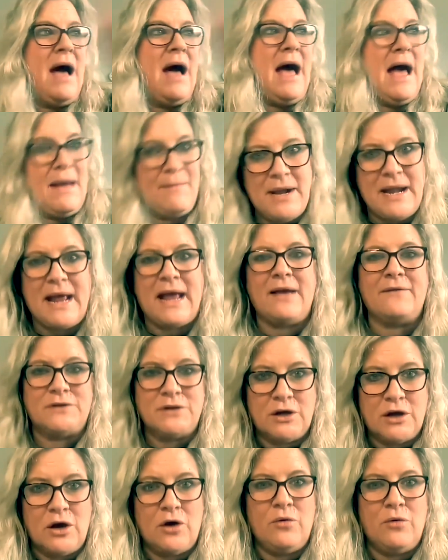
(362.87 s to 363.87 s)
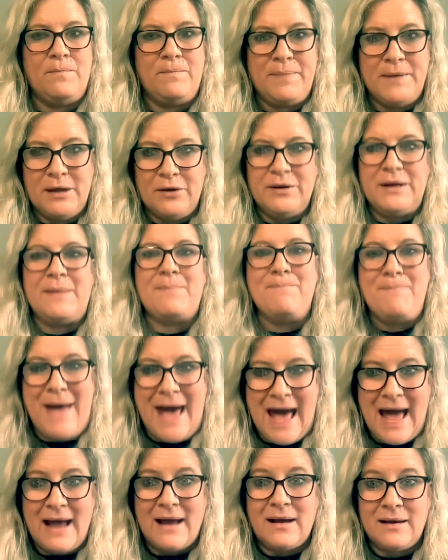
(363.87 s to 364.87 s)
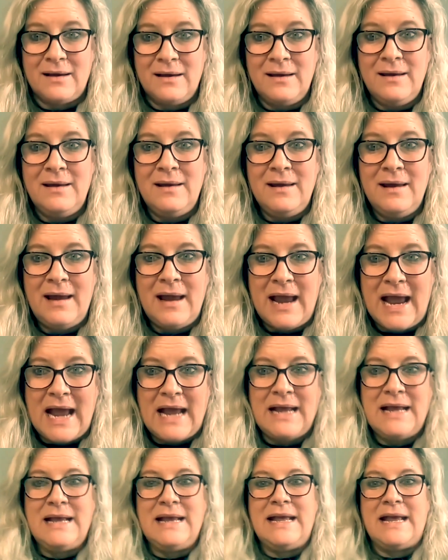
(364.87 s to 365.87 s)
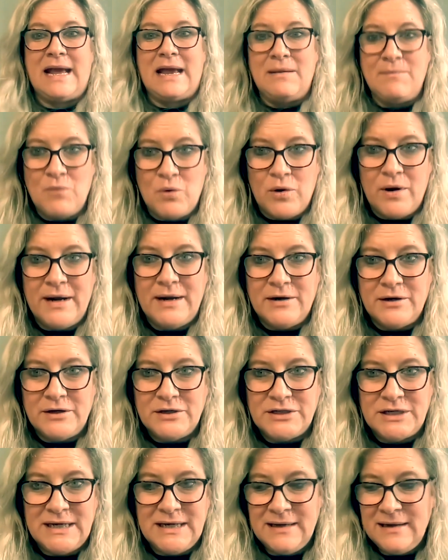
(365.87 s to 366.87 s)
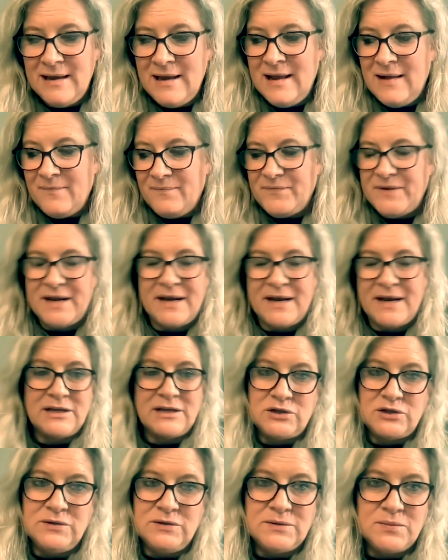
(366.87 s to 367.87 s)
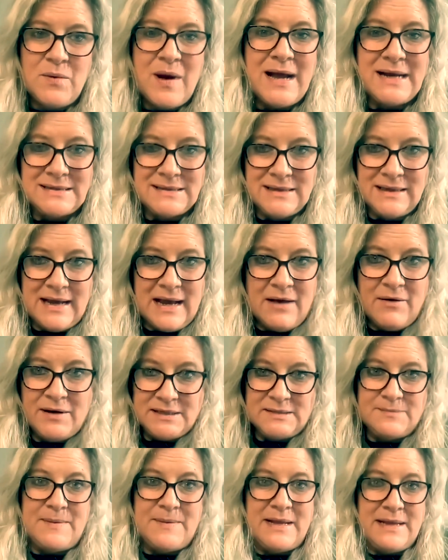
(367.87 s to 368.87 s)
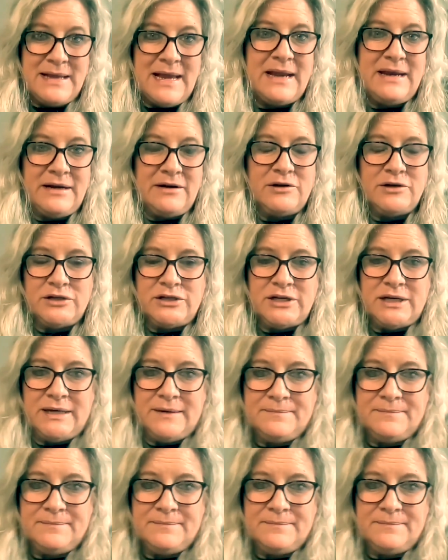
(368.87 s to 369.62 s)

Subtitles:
I'm going to have to go build it back and get more energy, then I choose wisely how I spend that energy.